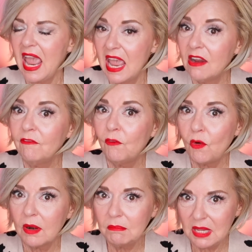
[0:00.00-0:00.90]
And
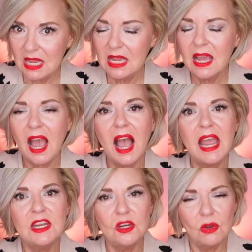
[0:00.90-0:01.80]
for me,
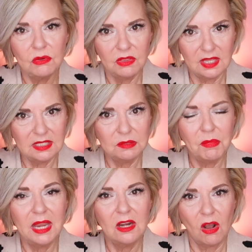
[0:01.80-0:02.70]
I know this
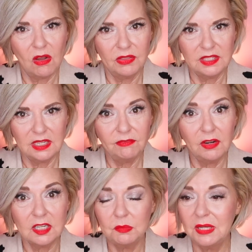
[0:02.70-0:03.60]
made all the
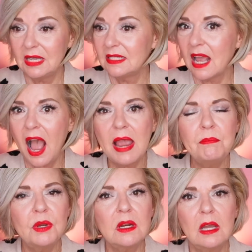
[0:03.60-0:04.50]
difference because I
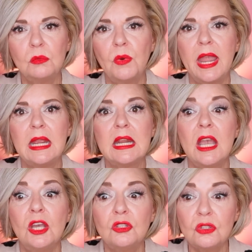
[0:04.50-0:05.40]
put on weight
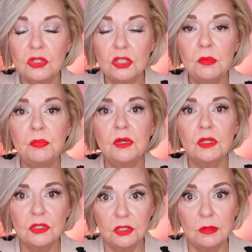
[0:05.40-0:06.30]

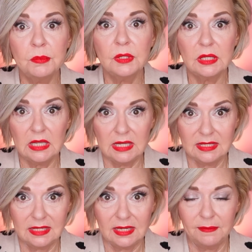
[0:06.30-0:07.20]
super, super
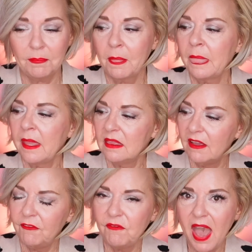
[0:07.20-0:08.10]
easy
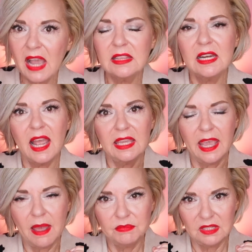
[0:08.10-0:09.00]
the fact that I
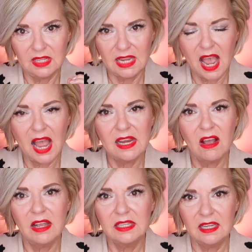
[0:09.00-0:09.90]
kept the
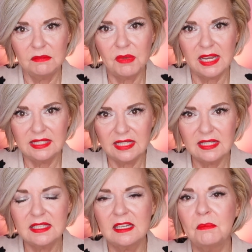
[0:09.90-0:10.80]
ion in my
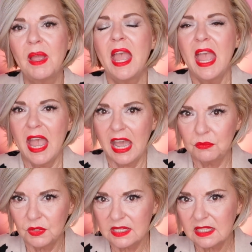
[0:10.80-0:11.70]
system
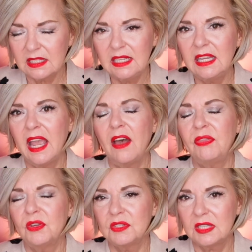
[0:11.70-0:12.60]
and was cleaning
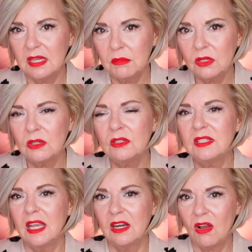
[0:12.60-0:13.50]
out those
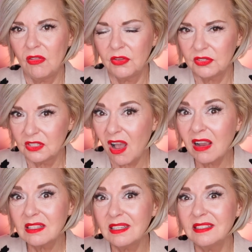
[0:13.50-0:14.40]
chemicals and all those
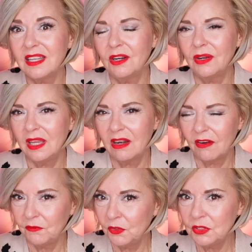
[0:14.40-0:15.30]
toxins that are in
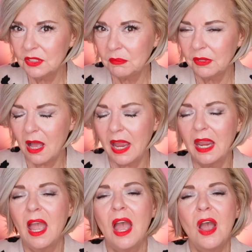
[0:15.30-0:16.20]
our food
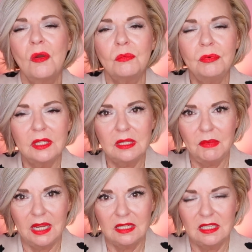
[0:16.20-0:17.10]
supply really
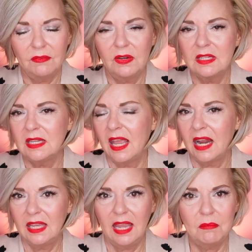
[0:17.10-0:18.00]
made a difference
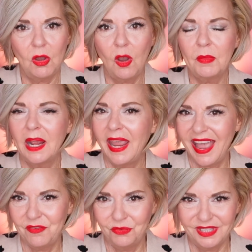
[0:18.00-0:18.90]
and I came home and I
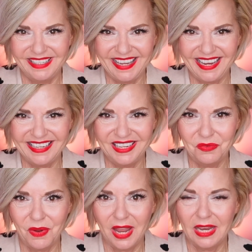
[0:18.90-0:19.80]
hadn't really gained
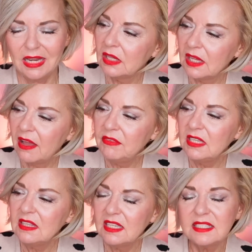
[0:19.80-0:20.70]
any weight.
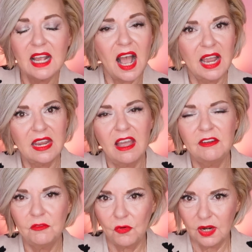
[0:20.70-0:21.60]
Loving this
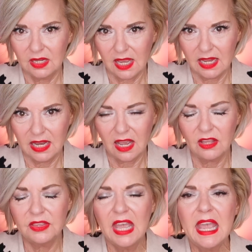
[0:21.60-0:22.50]
ion for gut
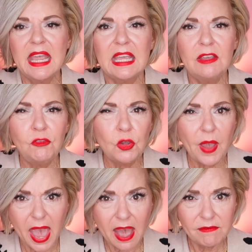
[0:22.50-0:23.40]
health if you
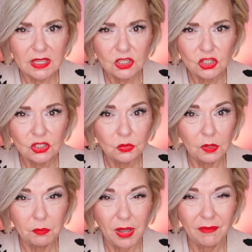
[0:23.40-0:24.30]
have issues
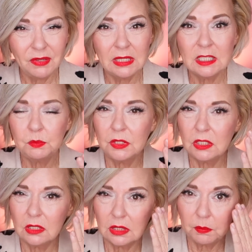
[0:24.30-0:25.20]
with puffiness,
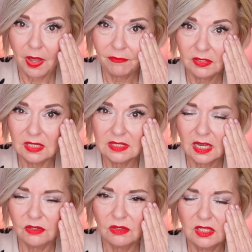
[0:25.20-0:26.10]
particularly puffiness
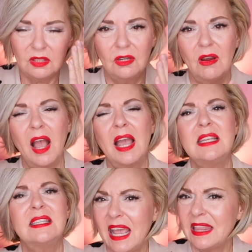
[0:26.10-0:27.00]
underneath your
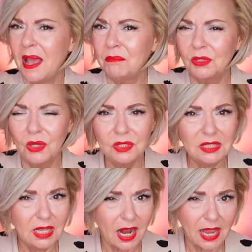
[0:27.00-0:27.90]
eyes and that
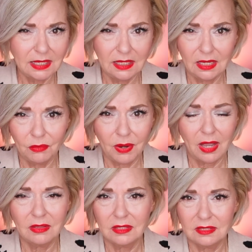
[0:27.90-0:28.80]
bloated that I can get
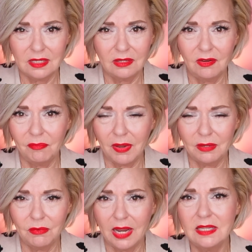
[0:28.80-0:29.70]
around the center of my
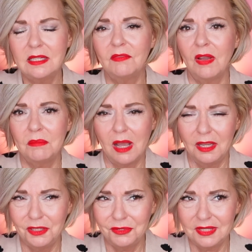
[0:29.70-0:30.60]
waist if I'm
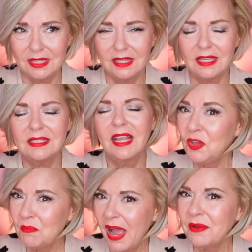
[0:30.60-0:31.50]
not using this,
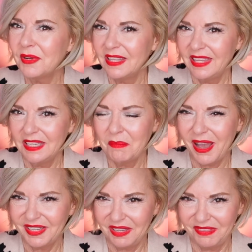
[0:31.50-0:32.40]
you might want to think
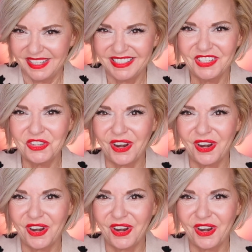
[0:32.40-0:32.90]
about giving this a